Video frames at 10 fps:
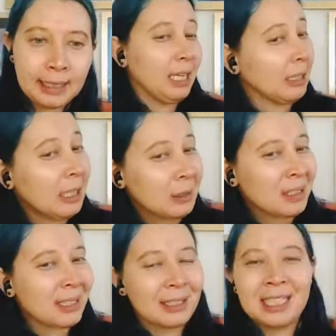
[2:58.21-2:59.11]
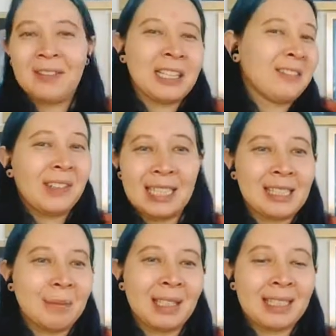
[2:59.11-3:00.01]
Pillows, I'll see if I can find
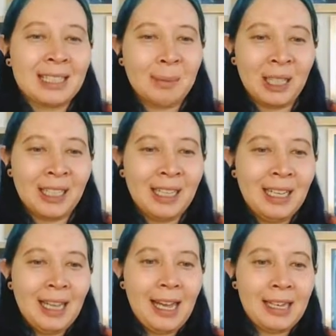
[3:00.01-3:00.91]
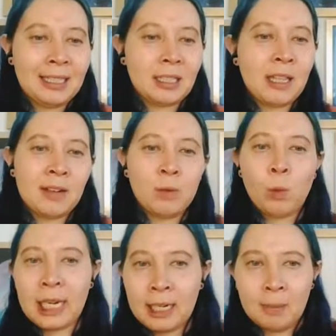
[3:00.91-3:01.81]
something similar, and it's a lot of
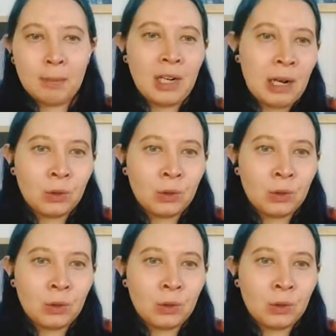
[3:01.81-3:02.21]
white and brown